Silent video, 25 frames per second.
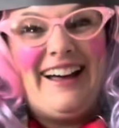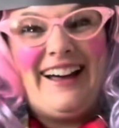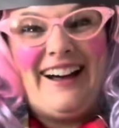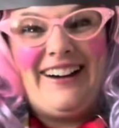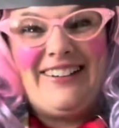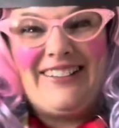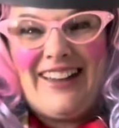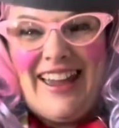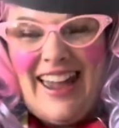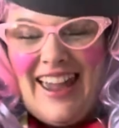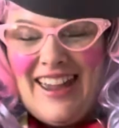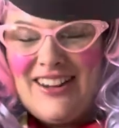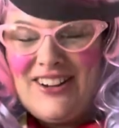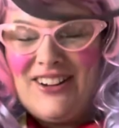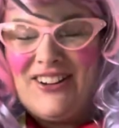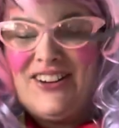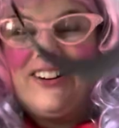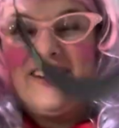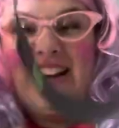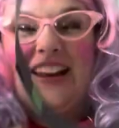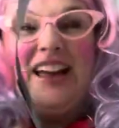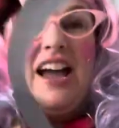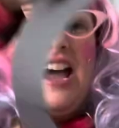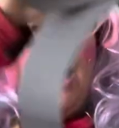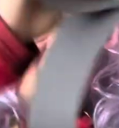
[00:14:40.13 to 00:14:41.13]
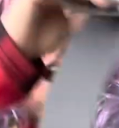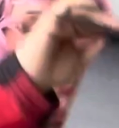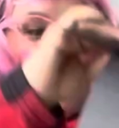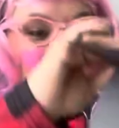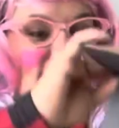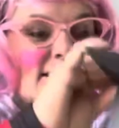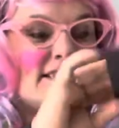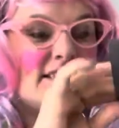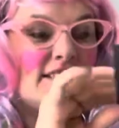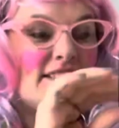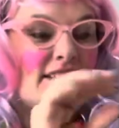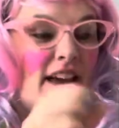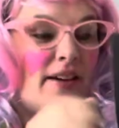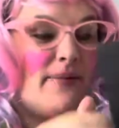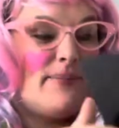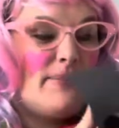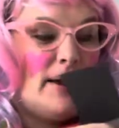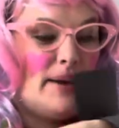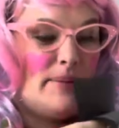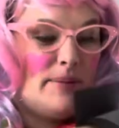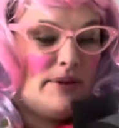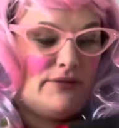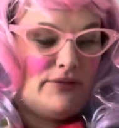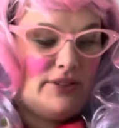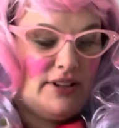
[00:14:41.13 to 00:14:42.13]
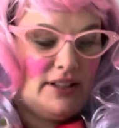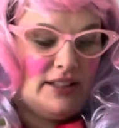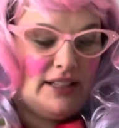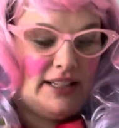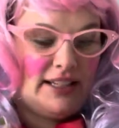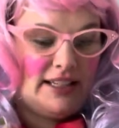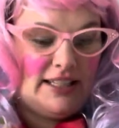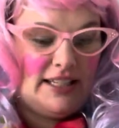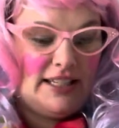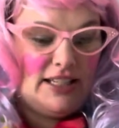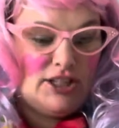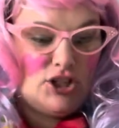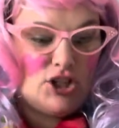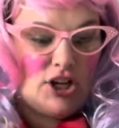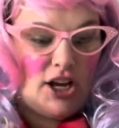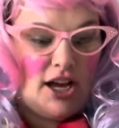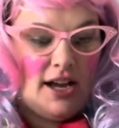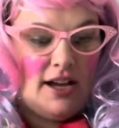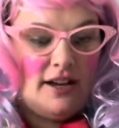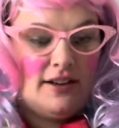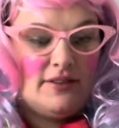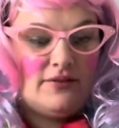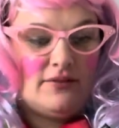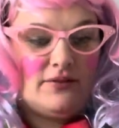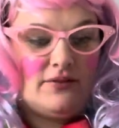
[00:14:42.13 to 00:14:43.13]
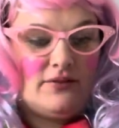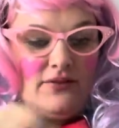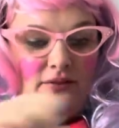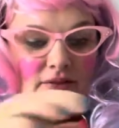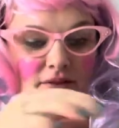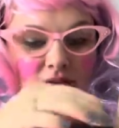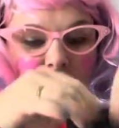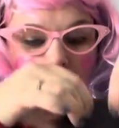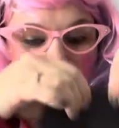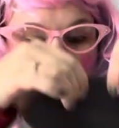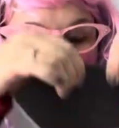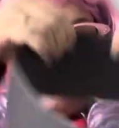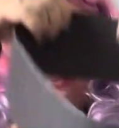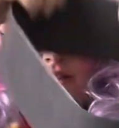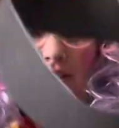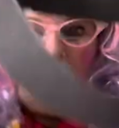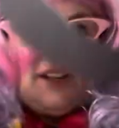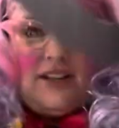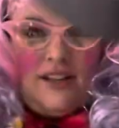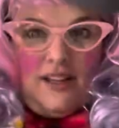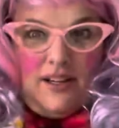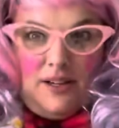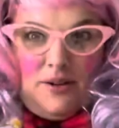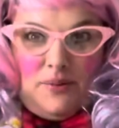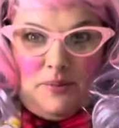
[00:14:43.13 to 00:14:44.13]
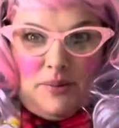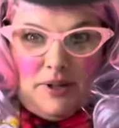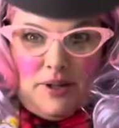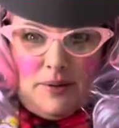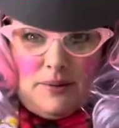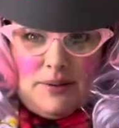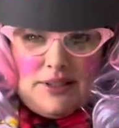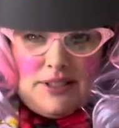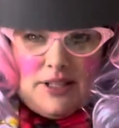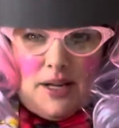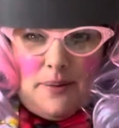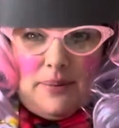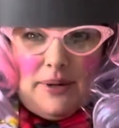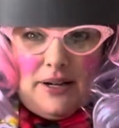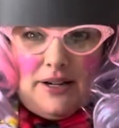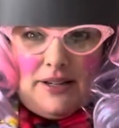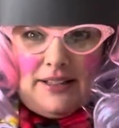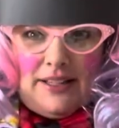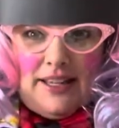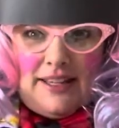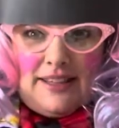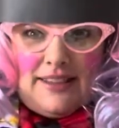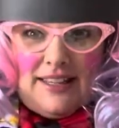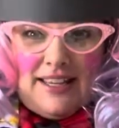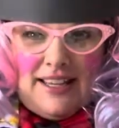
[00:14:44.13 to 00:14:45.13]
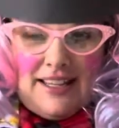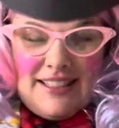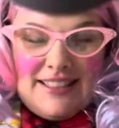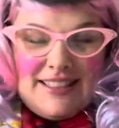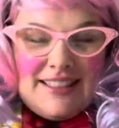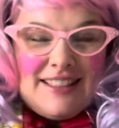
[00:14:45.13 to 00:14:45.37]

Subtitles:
Okay, good. That made me feel like a ninja. When it was up here like this.